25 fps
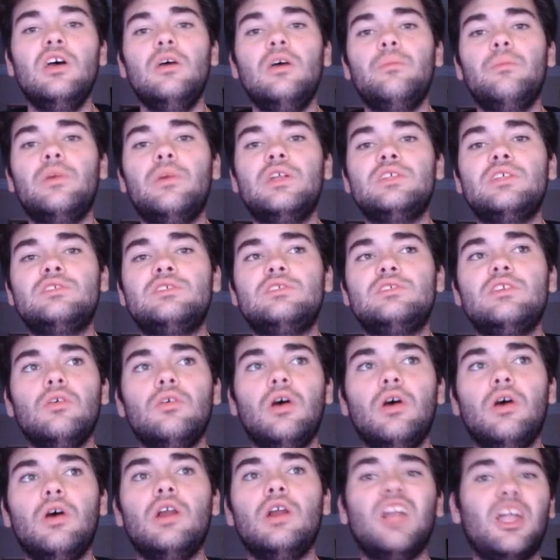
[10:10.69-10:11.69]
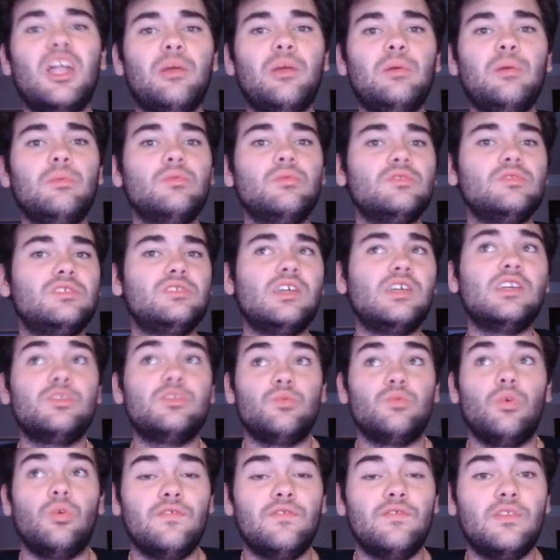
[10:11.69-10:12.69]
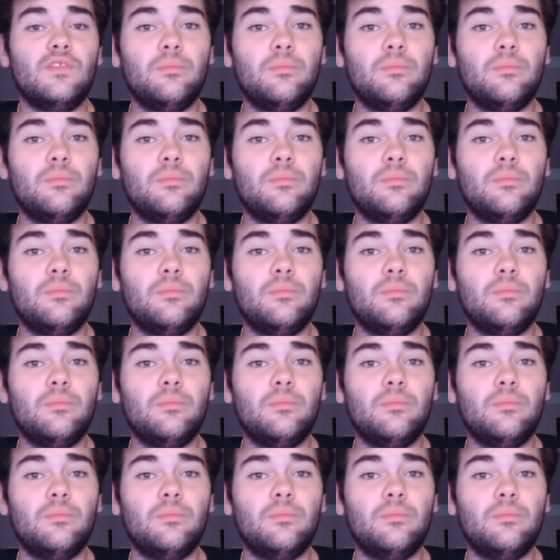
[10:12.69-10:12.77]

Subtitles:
but it's still, a lot of people would say, is one of